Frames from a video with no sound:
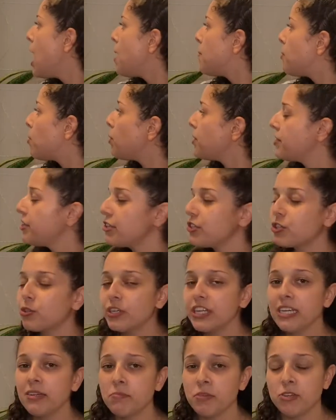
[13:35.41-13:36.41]
But what this
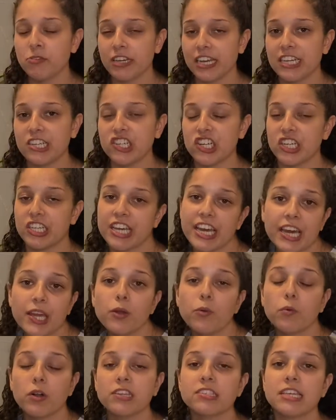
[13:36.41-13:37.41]
green mutation
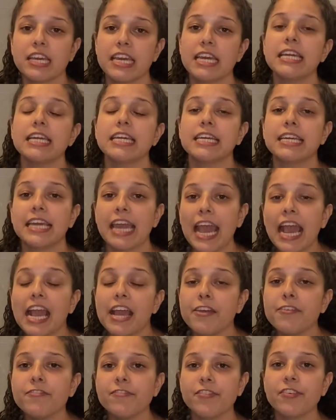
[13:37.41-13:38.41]
did was it
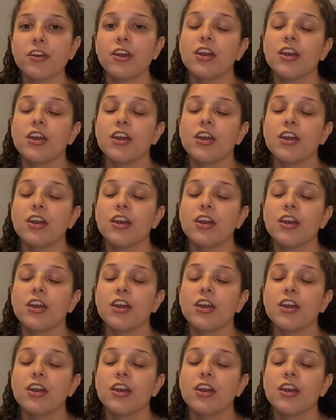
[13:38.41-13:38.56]
gave